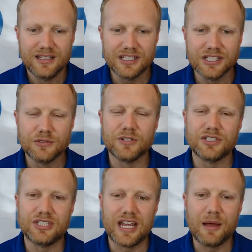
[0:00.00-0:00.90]
This is where
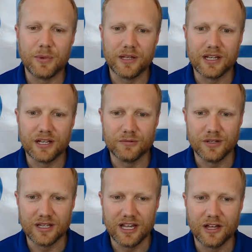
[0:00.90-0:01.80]
Sapling can
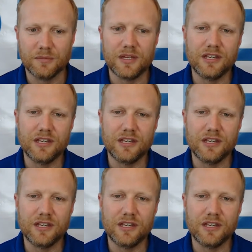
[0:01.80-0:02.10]
really help.